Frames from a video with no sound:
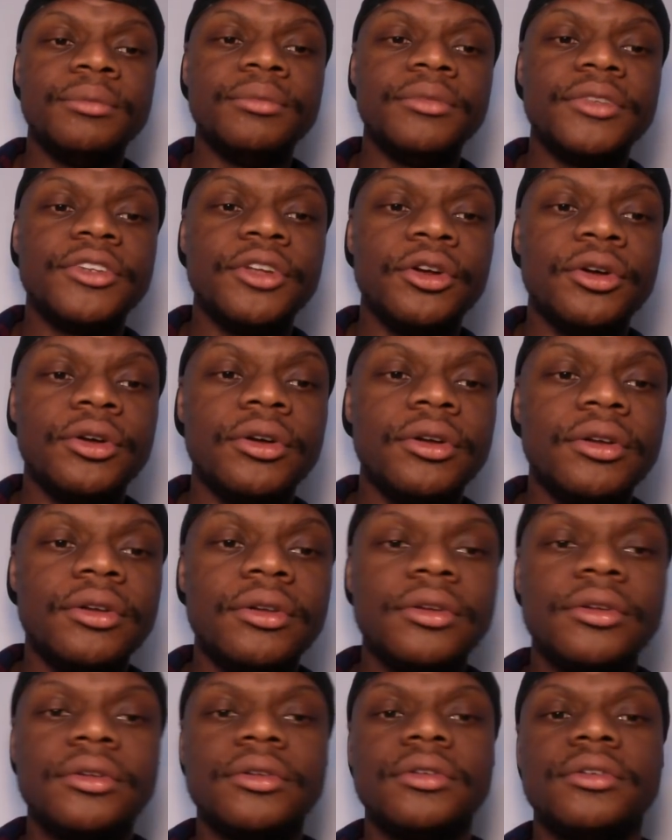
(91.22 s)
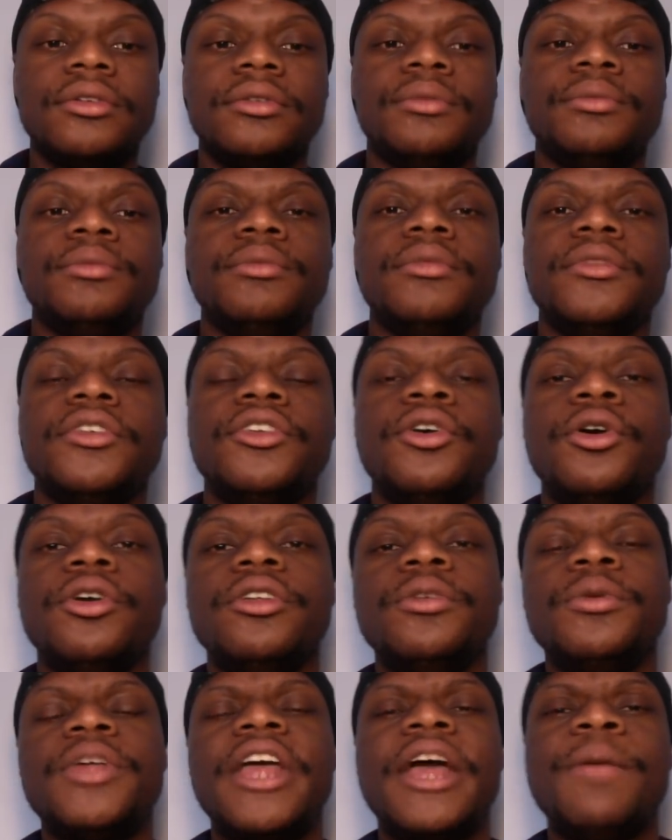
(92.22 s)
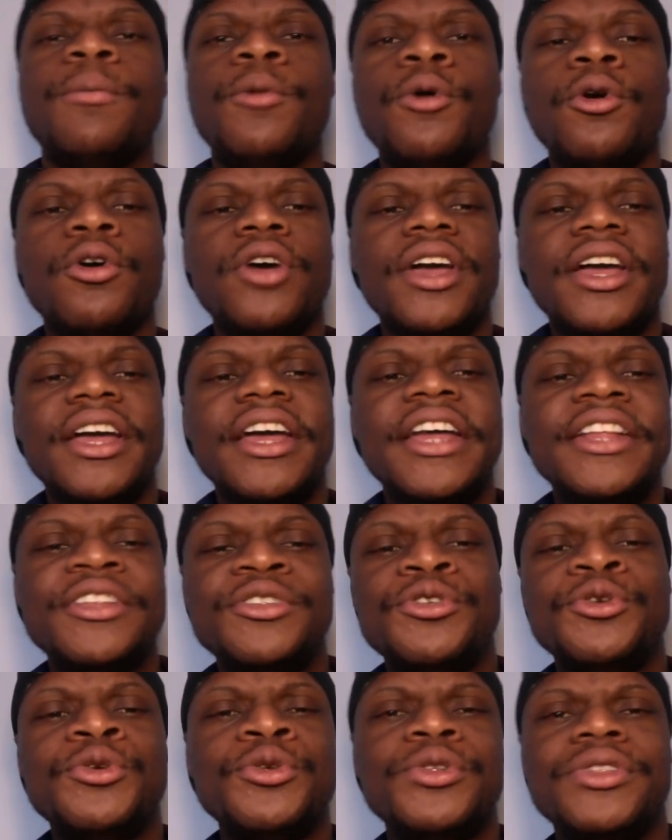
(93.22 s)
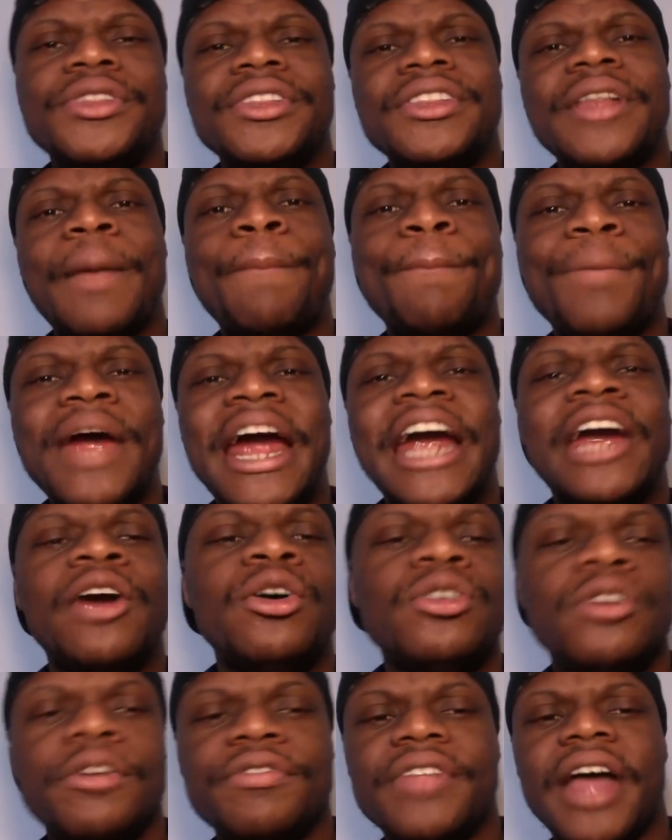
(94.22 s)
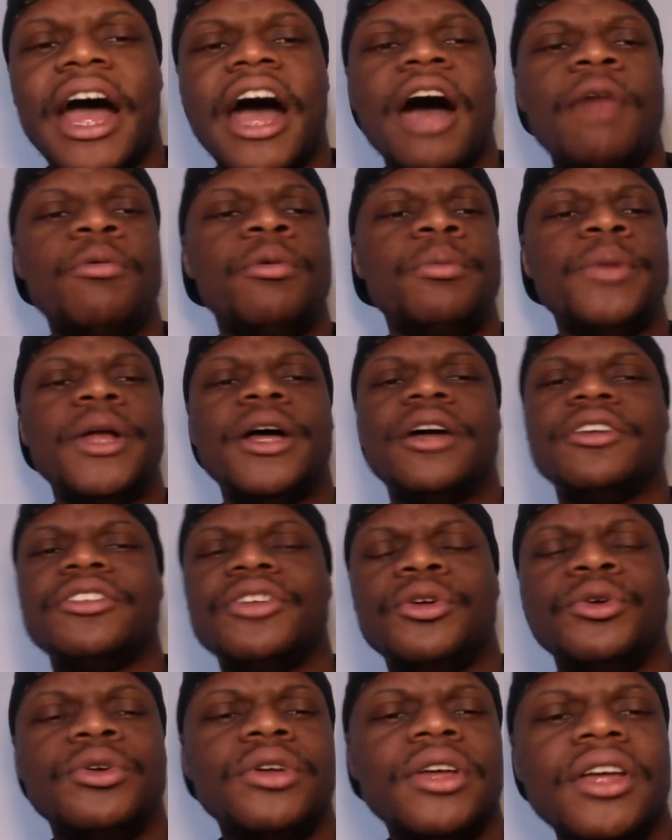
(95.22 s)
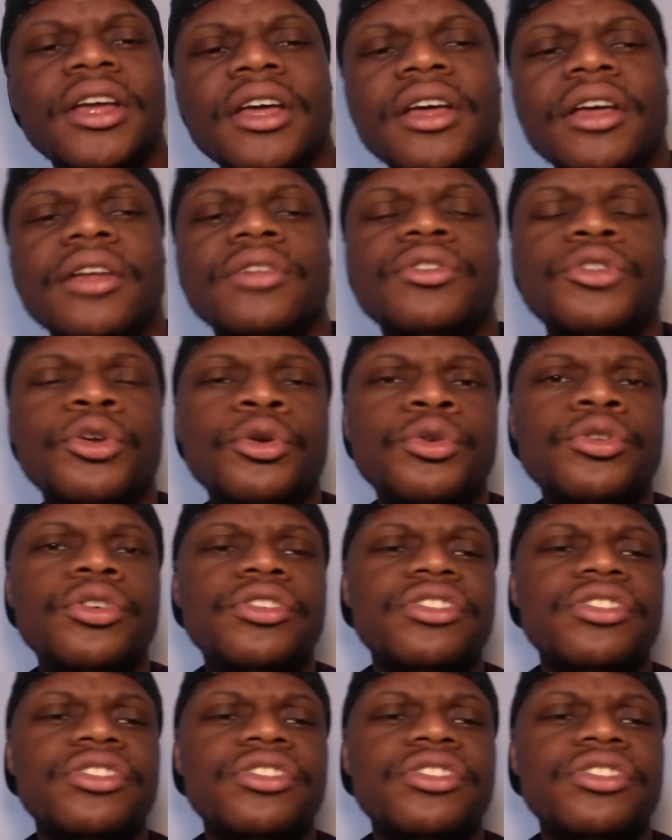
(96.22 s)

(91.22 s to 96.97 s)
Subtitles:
So to get more into the background of the album now. So due to